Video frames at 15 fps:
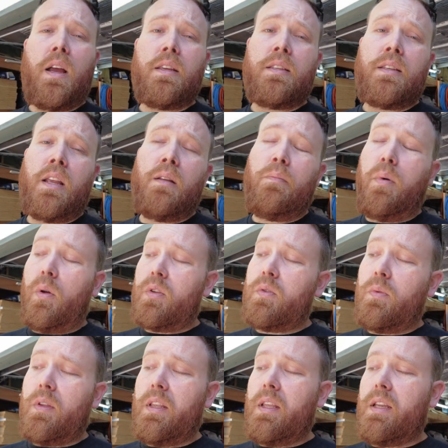I send bolts
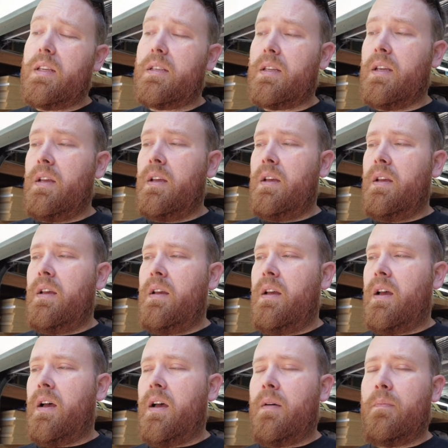with these.
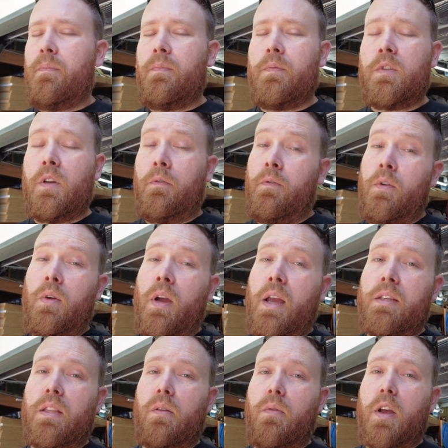Um, so for you
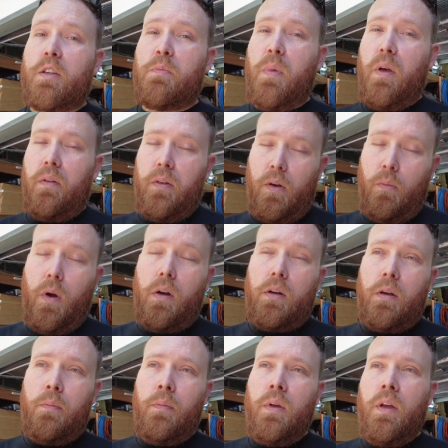guys in the Rust Belt, you're
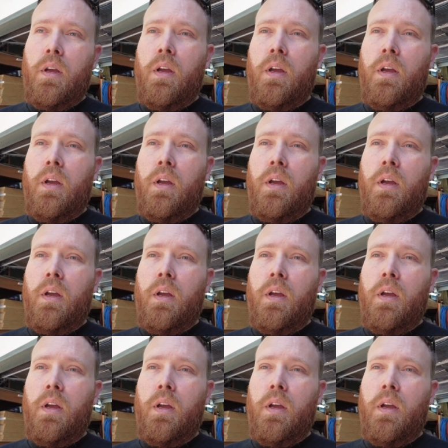welcome.